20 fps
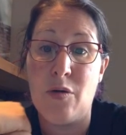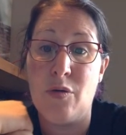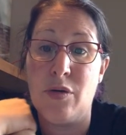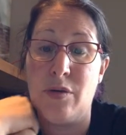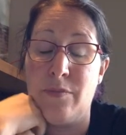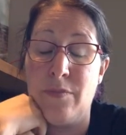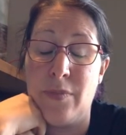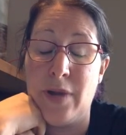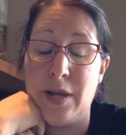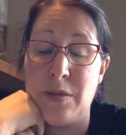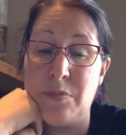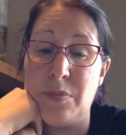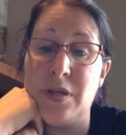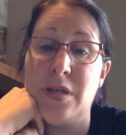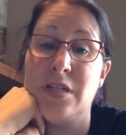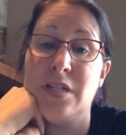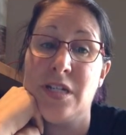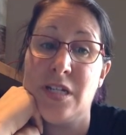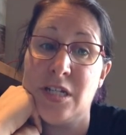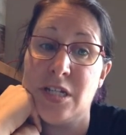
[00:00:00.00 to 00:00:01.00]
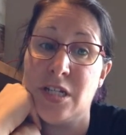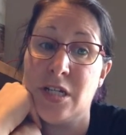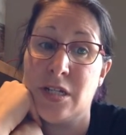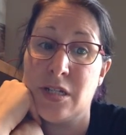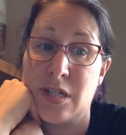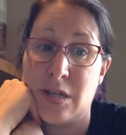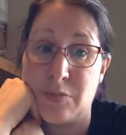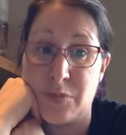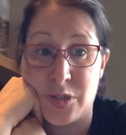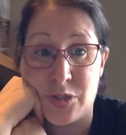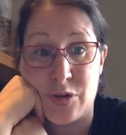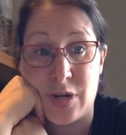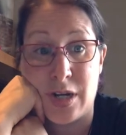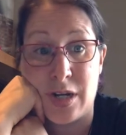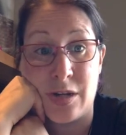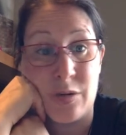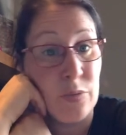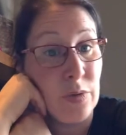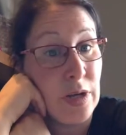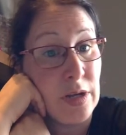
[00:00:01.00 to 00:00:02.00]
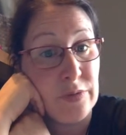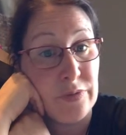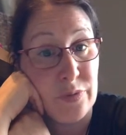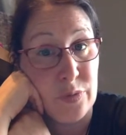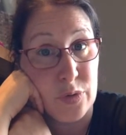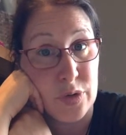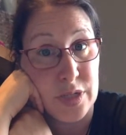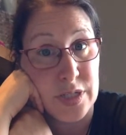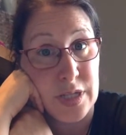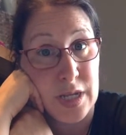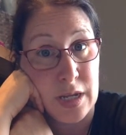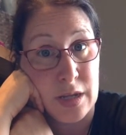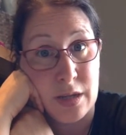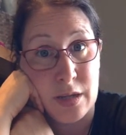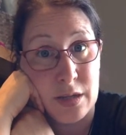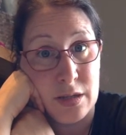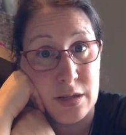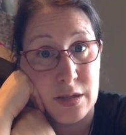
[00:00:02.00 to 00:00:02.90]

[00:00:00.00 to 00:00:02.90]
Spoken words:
it might be teaching, demonstrating, reinforcing